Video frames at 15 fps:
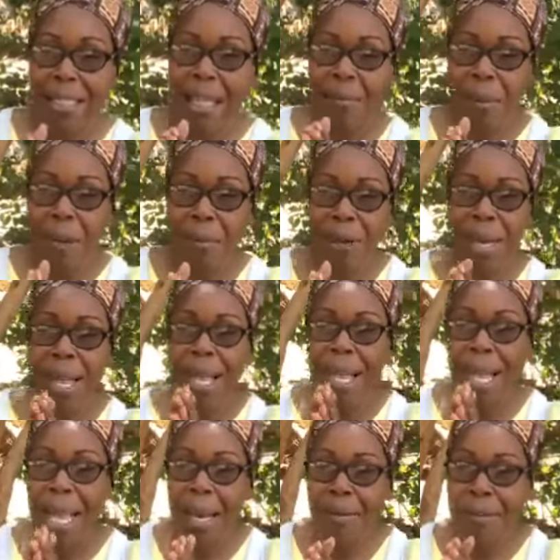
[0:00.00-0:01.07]
I remember
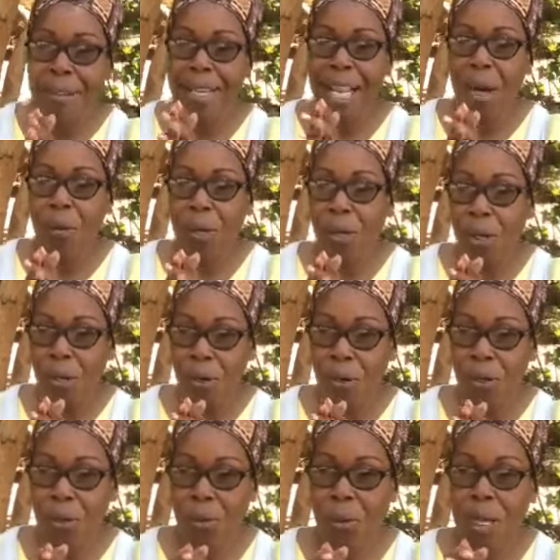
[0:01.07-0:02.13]
everything that we go
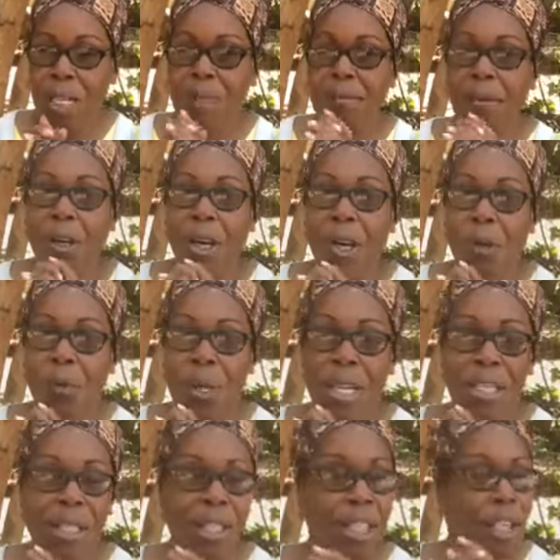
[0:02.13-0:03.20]
through is for a
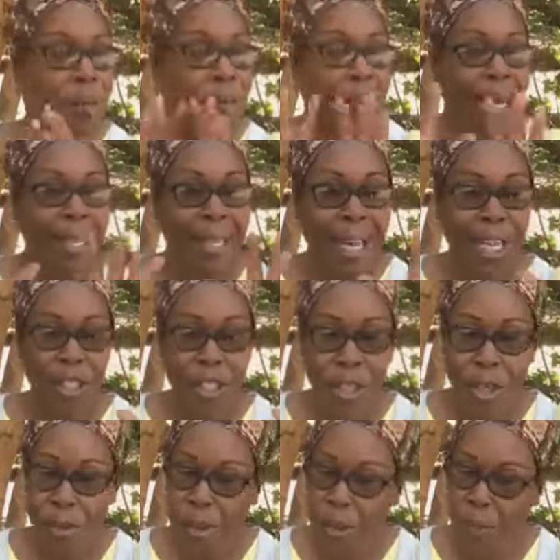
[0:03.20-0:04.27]
reason. You might not
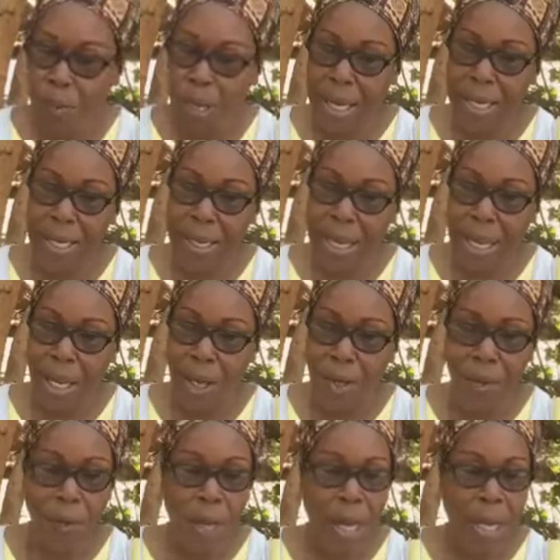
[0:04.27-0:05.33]
know it right
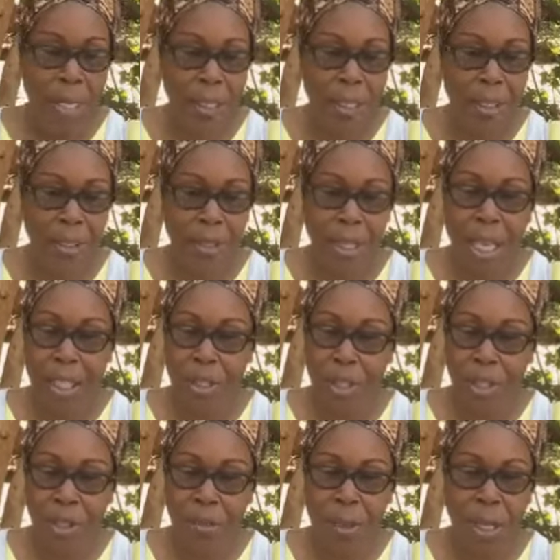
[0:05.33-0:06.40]
now, right? Just like
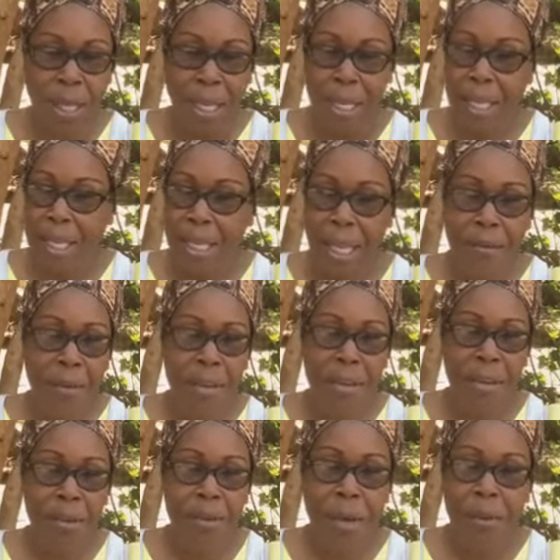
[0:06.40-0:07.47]
Job, he never
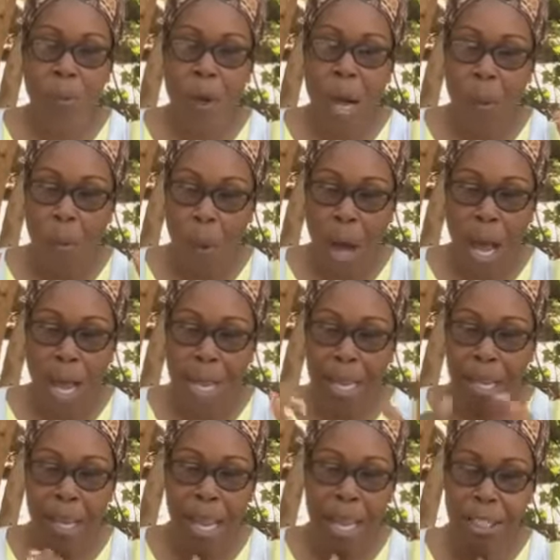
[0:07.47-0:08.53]
knew what, what why
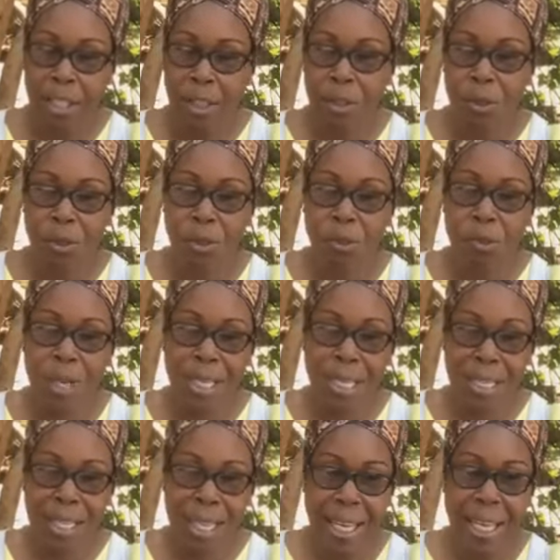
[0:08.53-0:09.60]
he had to go through what he
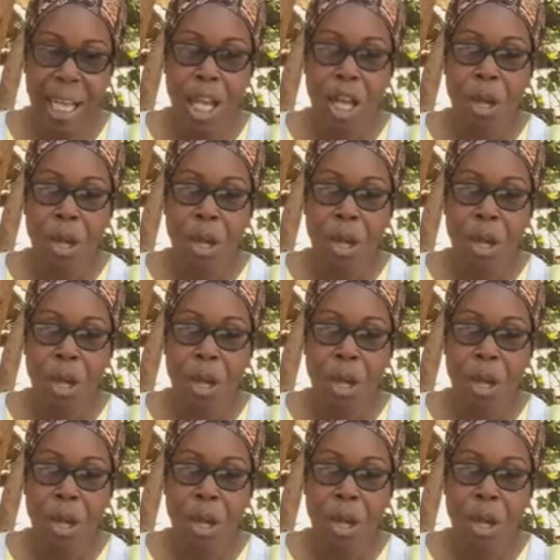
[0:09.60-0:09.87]
did.